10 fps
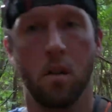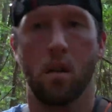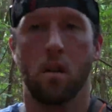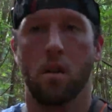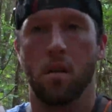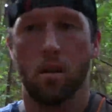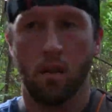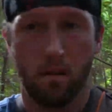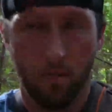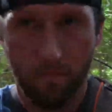area,
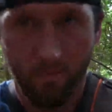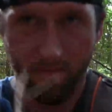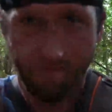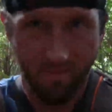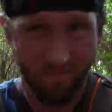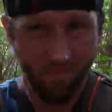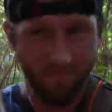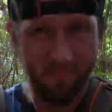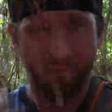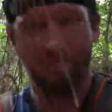and
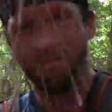there's a lot